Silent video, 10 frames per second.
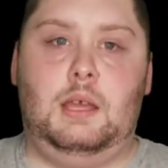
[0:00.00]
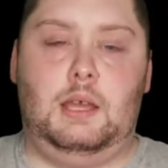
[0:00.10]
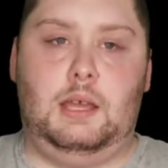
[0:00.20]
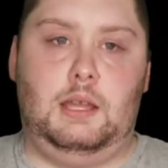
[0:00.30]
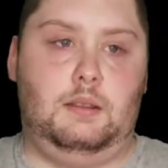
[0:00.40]

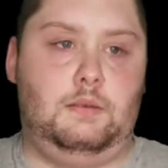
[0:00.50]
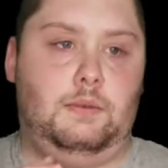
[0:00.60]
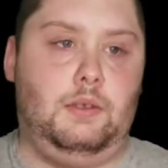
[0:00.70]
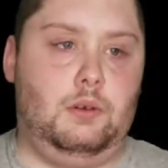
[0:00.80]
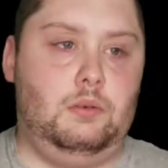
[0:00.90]
And
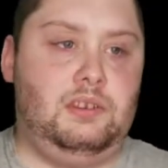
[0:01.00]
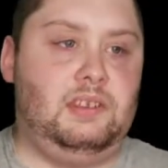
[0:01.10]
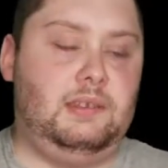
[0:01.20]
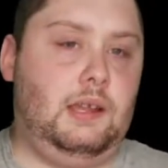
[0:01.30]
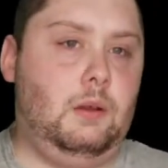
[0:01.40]
those
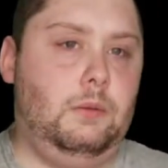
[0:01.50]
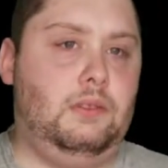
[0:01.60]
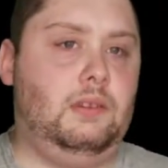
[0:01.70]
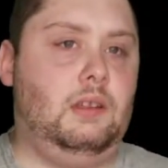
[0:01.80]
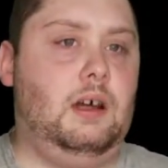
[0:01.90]
South
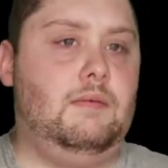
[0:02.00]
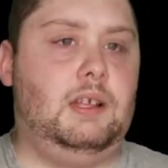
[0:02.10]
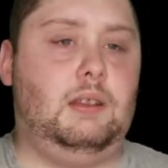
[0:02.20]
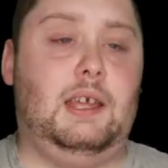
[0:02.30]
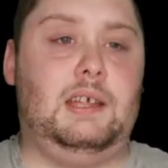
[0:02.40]

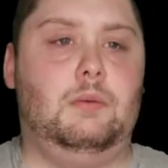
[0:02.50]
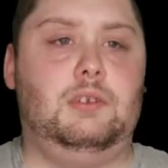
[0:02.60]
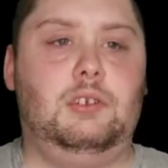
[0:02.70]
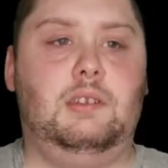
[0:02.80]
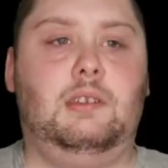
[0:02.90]
Slavic
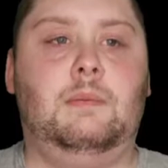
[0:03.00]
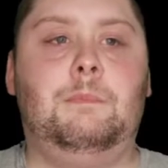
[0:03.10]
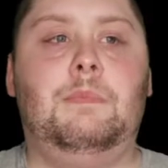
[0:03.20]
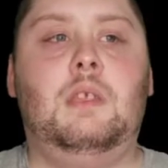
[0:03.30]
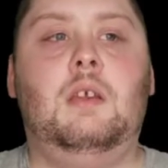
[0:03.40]
languages
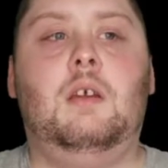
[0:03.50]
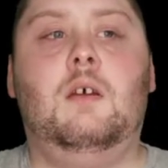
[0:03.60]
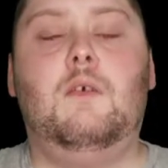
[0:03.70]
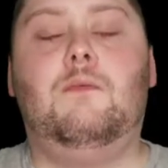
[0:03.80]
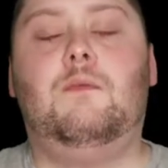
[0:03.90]

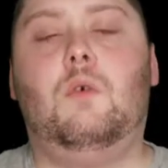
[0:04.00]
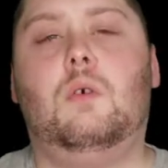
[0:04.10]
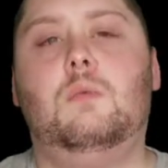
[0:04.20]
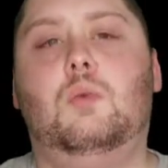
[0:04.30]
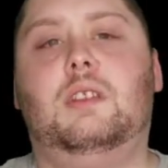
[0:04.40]

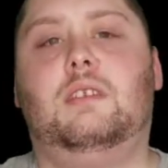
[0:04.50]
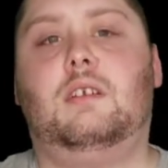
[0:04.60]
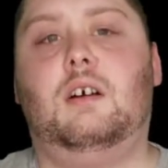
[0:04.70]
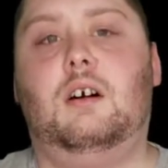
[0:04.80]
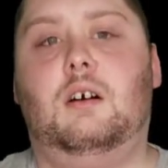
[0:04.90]
form what's
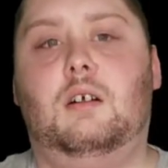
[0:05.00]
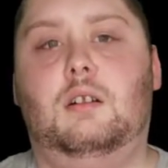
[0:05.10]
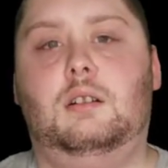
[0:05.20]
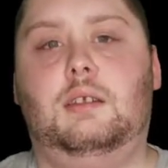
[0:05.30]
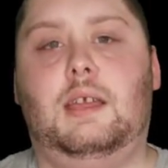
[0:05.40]

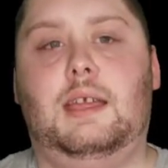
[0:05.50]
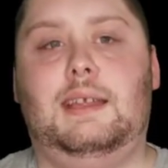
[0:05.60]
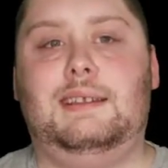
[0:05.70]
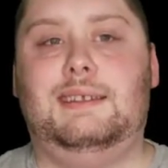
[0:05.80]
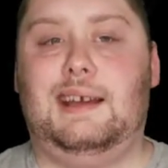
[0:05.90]
called
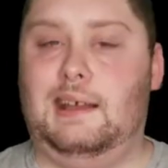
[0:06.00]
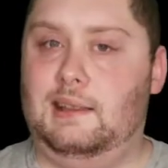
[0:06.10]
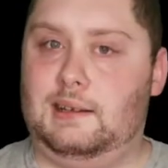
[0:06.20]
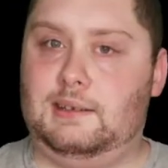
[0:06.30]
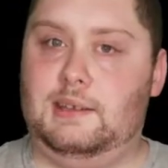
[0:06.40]
a
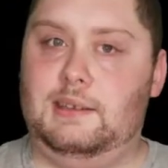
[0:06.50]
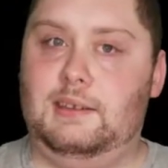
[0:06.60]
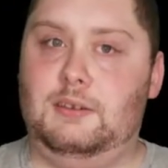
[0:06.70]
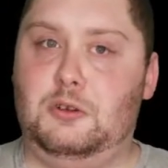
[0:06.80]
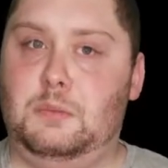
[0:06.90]
dialect
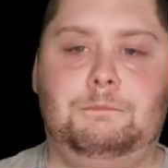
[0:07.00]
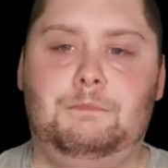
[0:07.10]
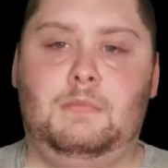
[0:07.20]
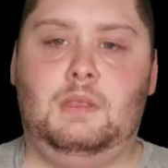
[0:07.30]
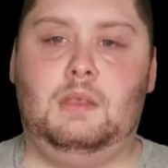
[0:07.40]
continuum,
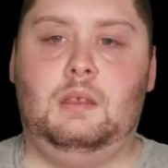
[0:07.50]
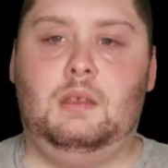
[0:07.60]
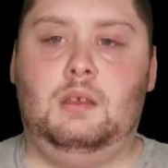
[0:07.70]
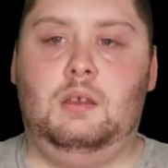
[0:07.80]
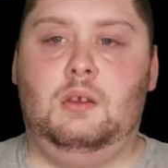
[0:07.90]

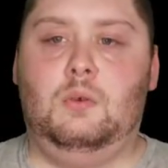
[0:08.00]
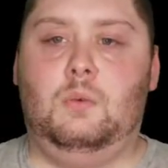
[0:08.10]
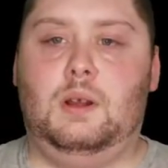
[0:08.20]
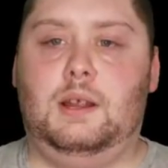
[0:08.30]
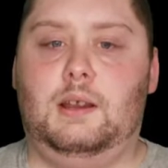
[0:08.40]

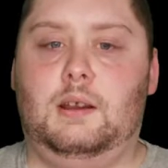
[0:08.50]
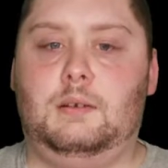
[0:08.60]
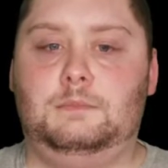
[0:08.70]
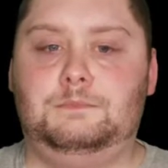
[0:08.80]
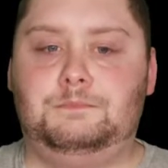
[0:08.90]
where